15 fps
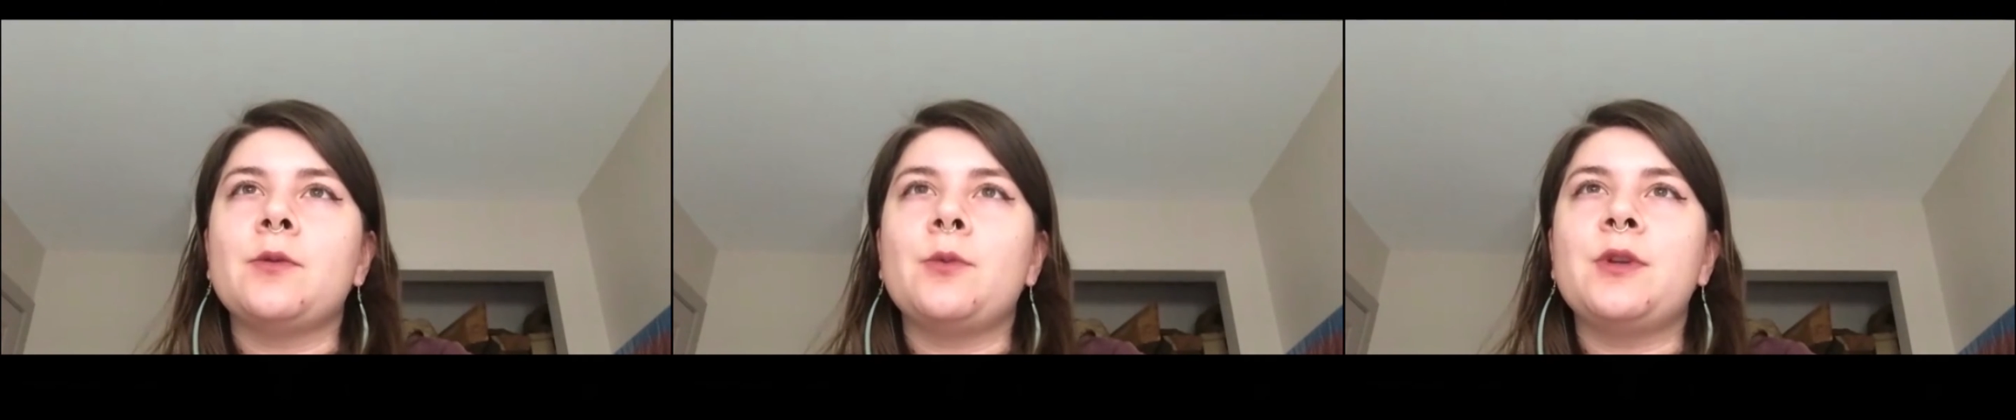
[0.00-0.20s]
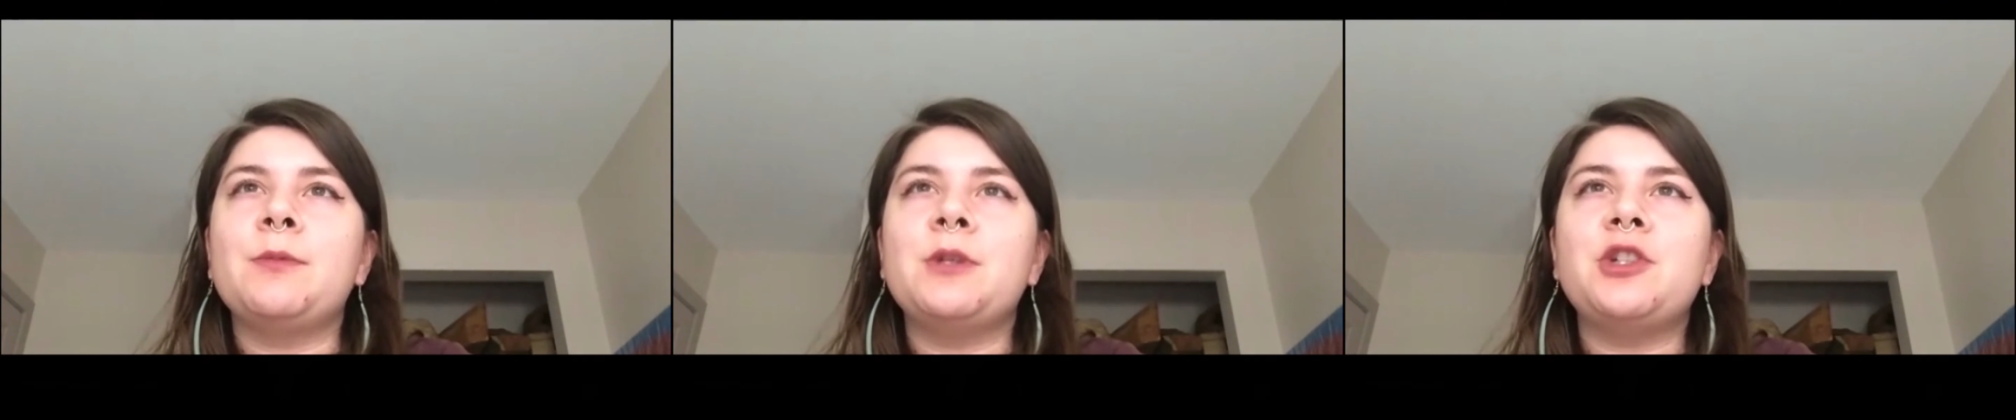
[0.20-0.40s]

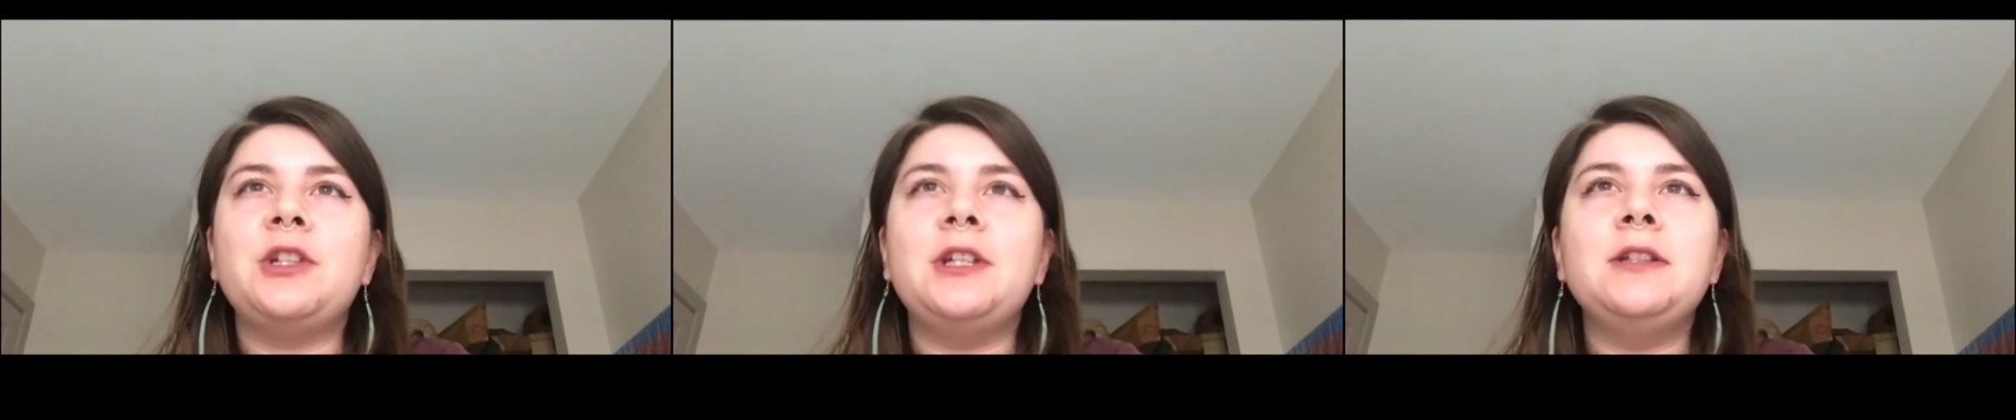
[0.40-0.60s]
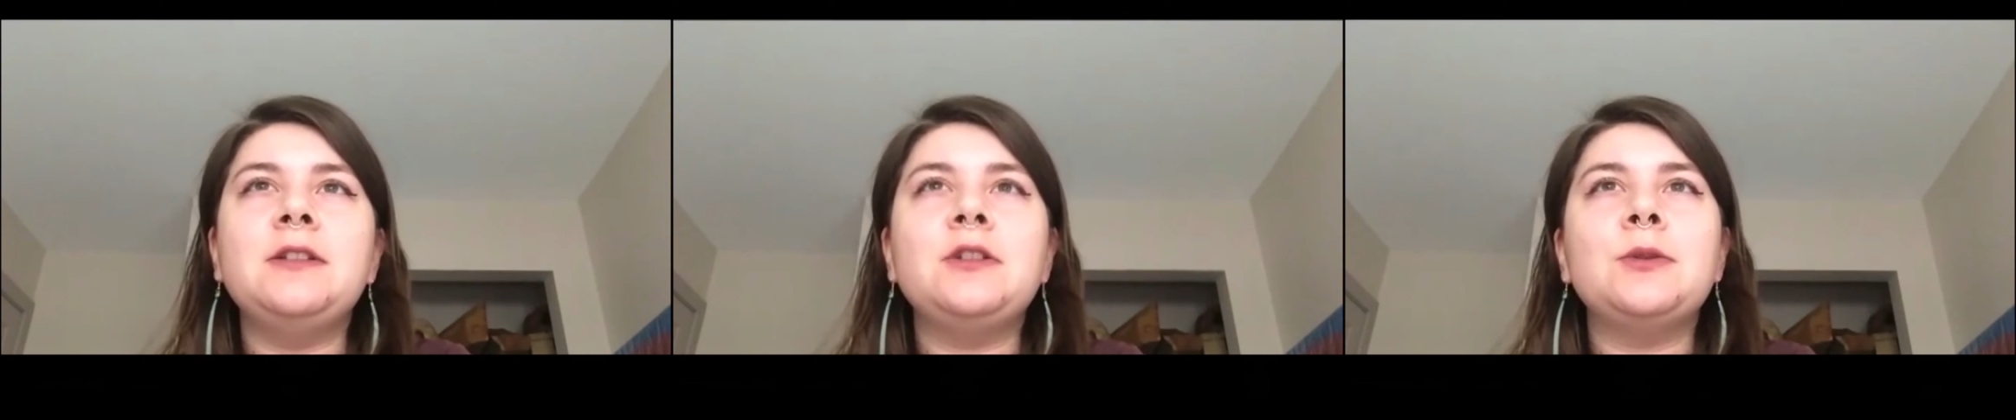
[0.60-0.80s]
with
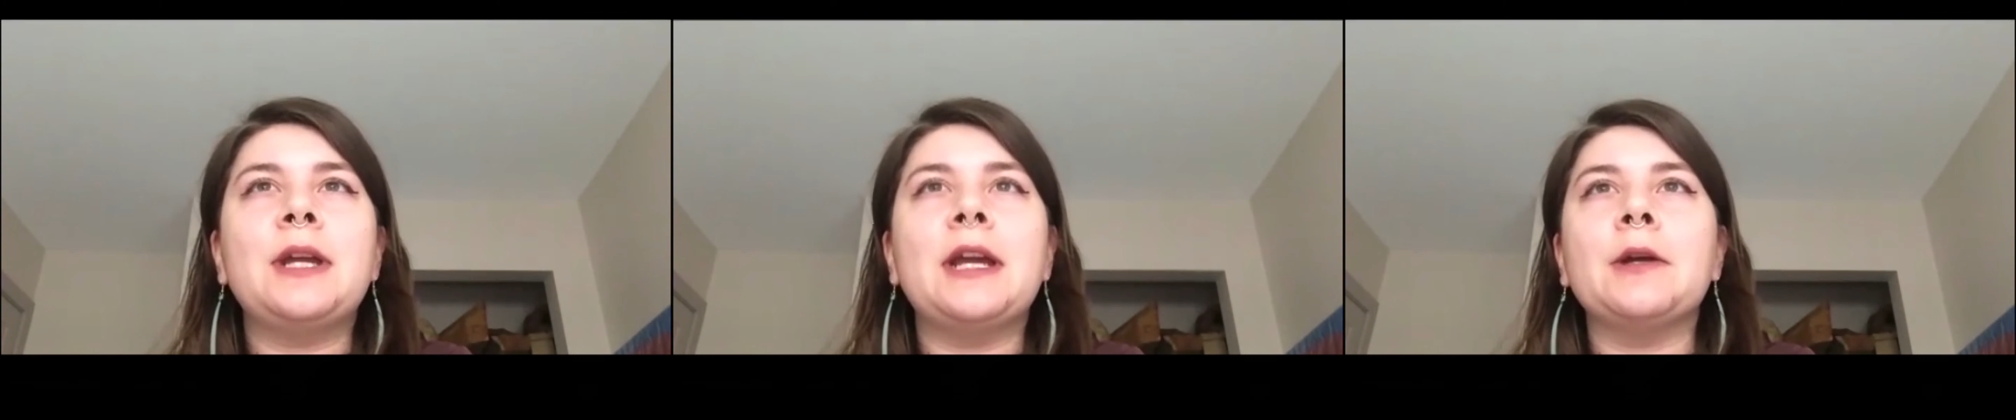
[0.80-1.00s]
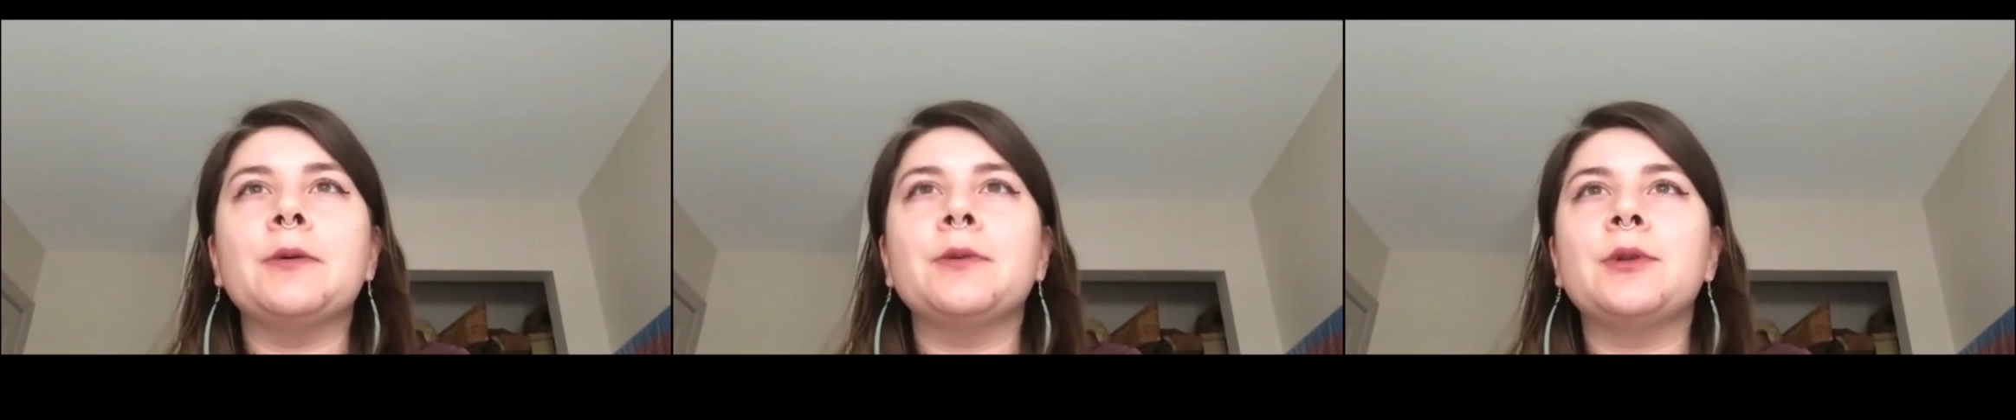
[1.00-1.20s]
machines, you
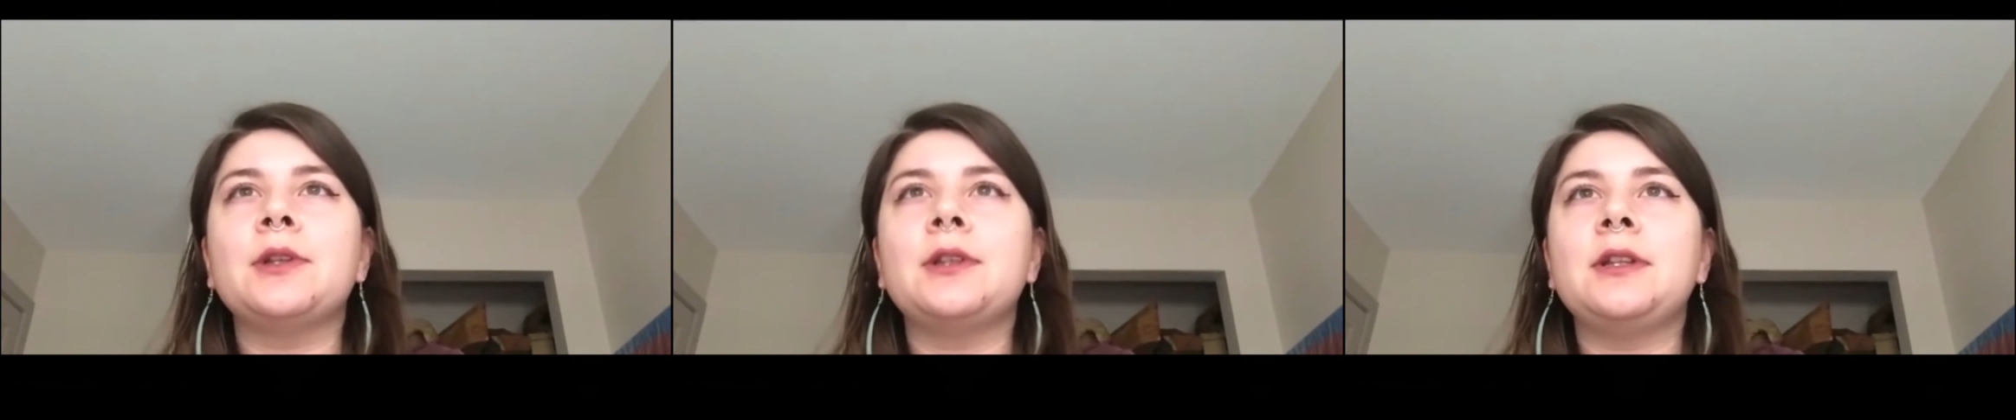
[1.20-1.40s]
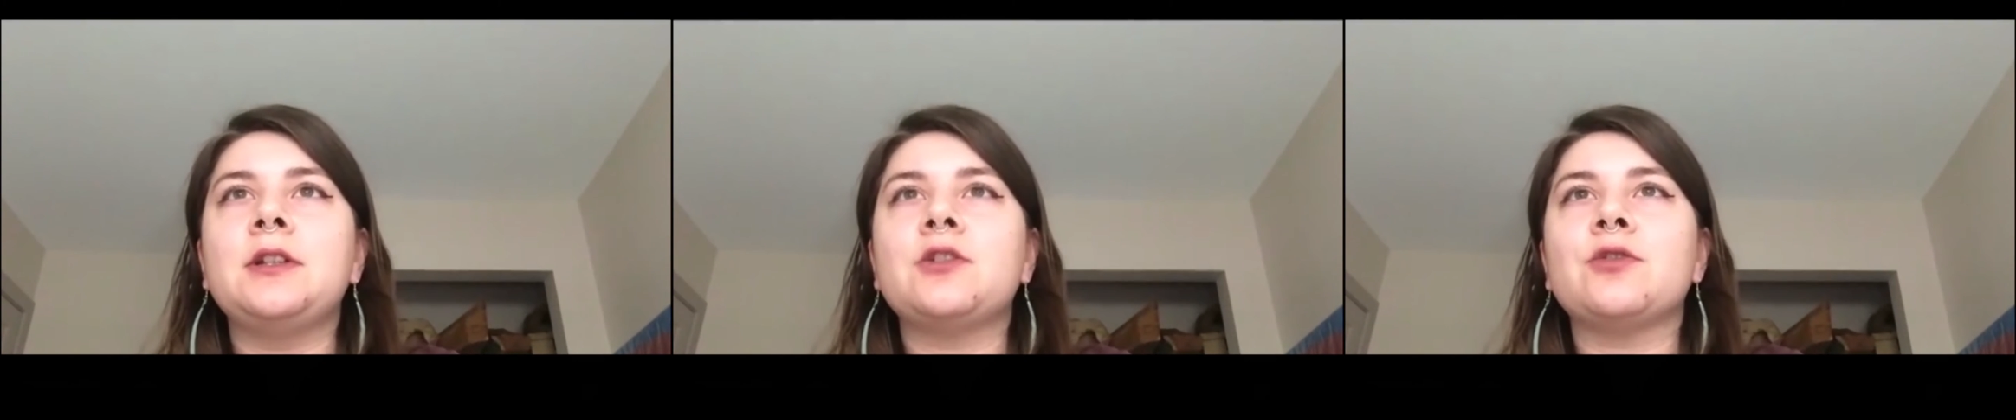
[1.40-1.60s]
can't
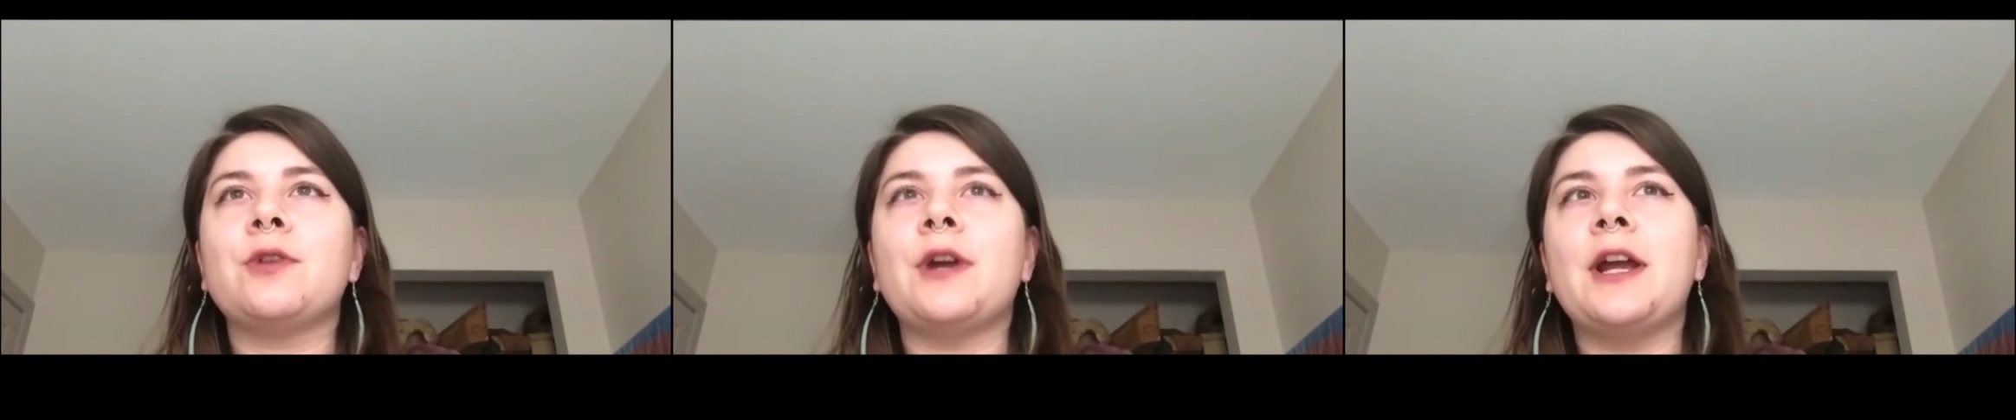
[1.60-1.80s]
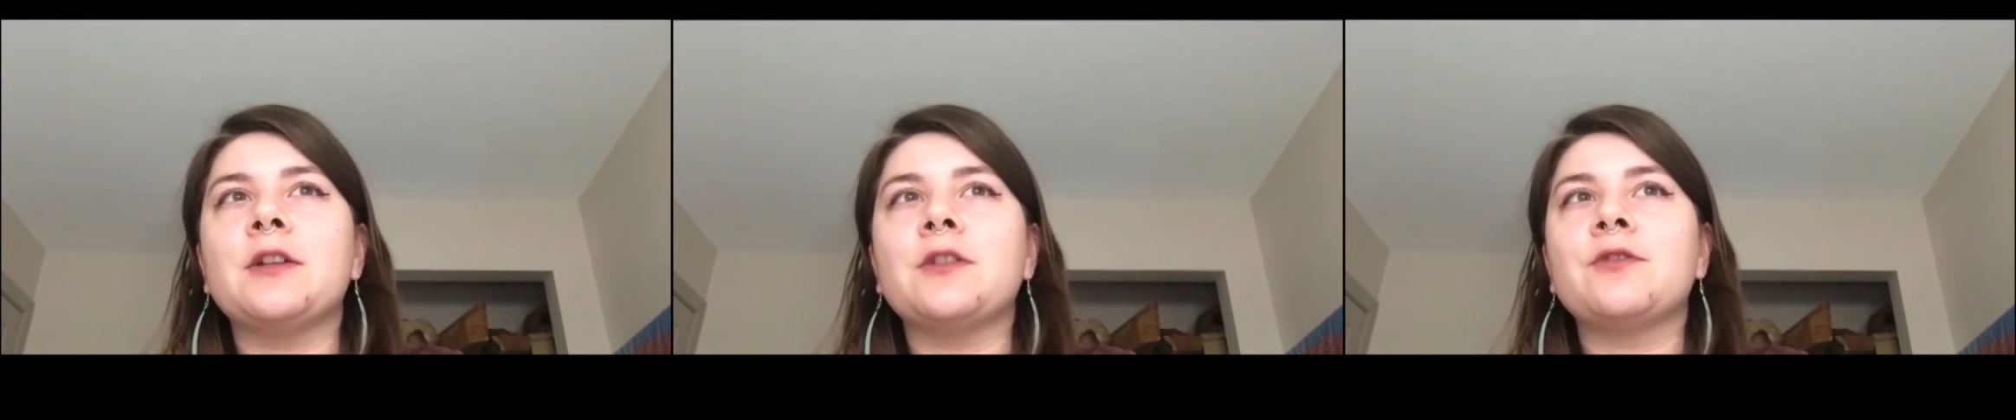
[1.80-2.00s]
really
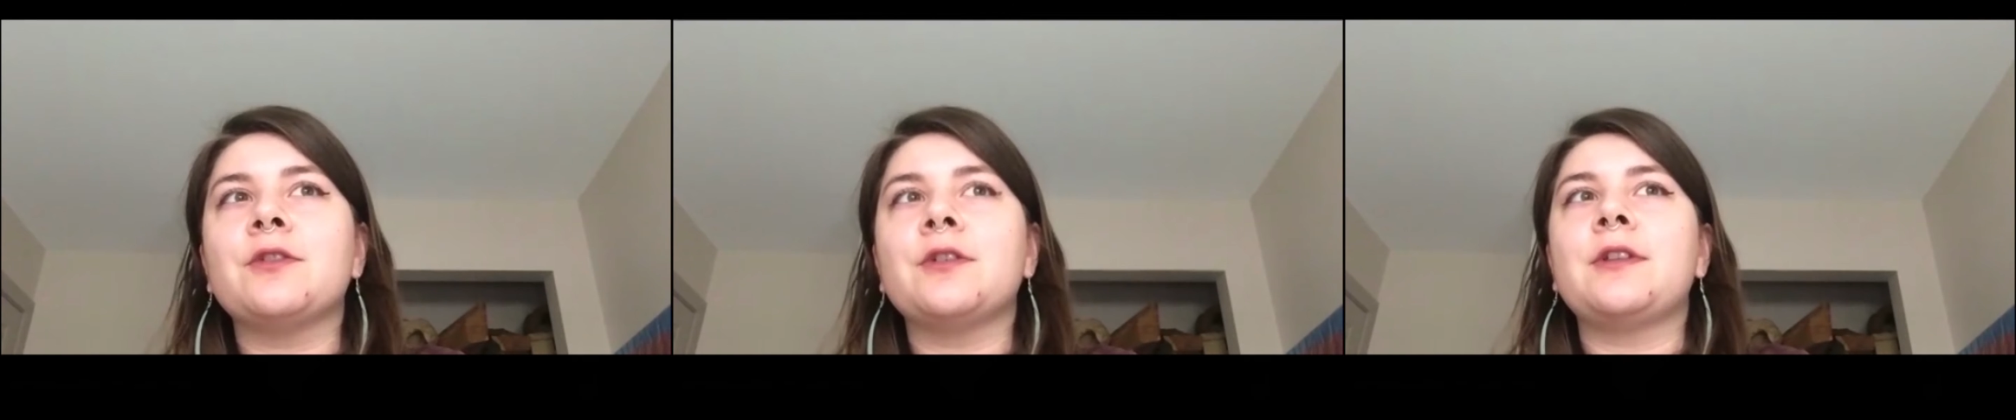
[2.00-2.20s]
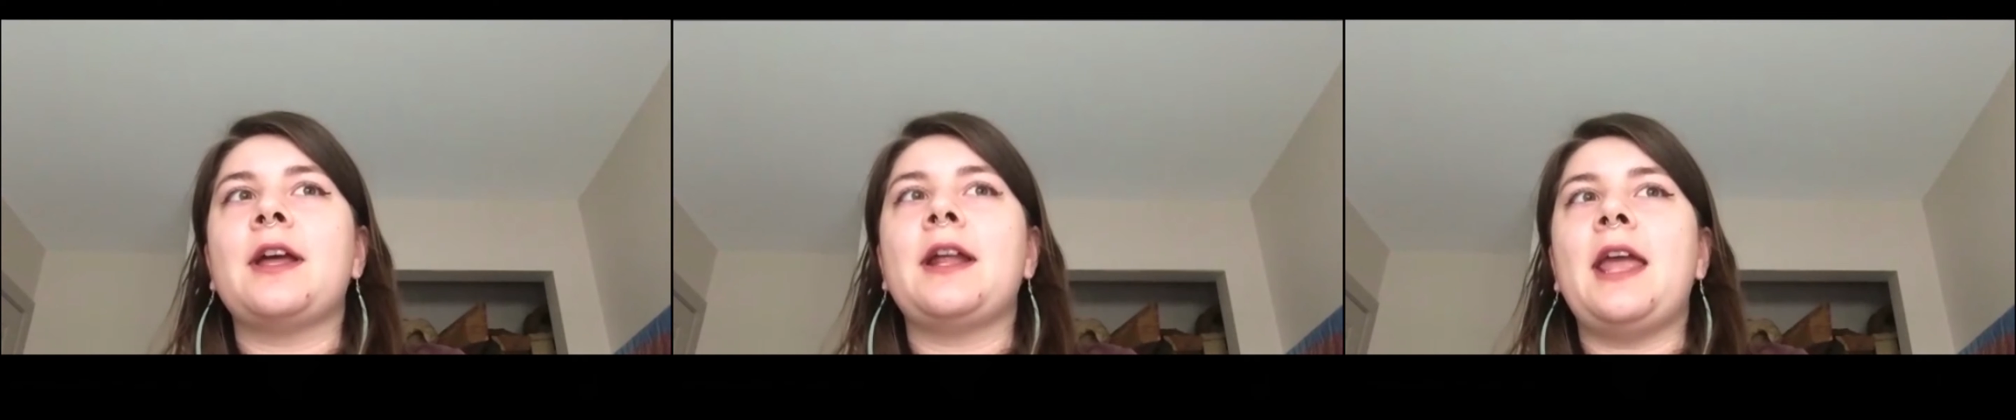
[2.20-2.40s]

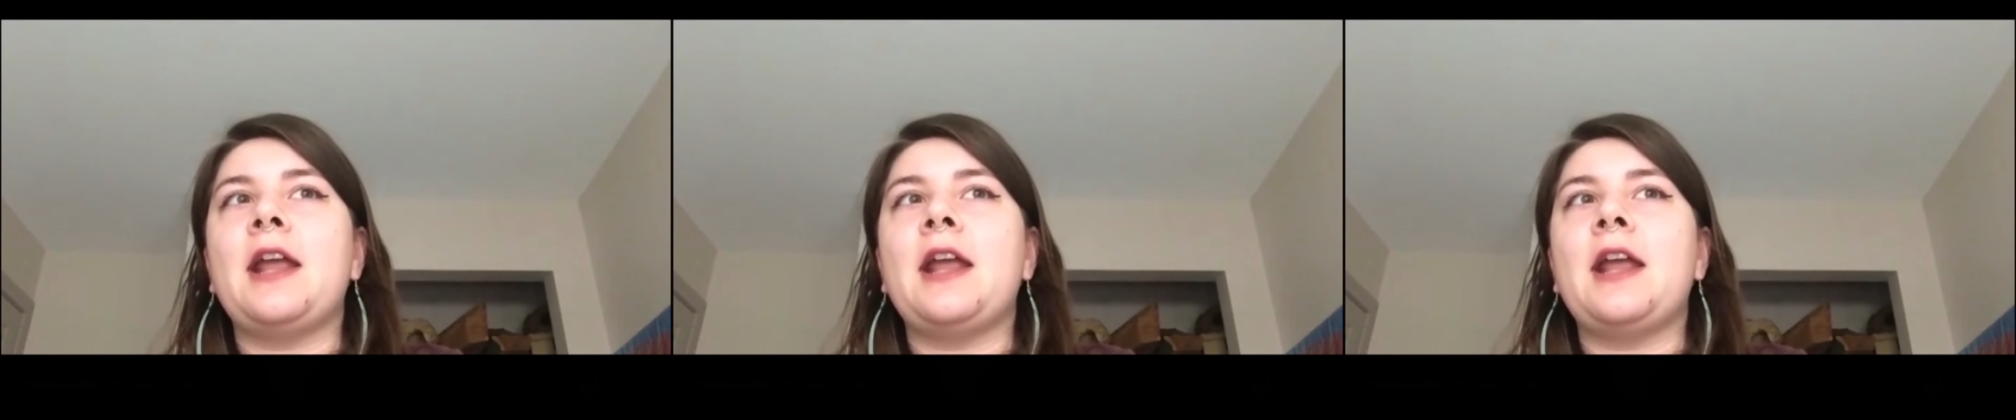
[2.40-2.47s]
transfer that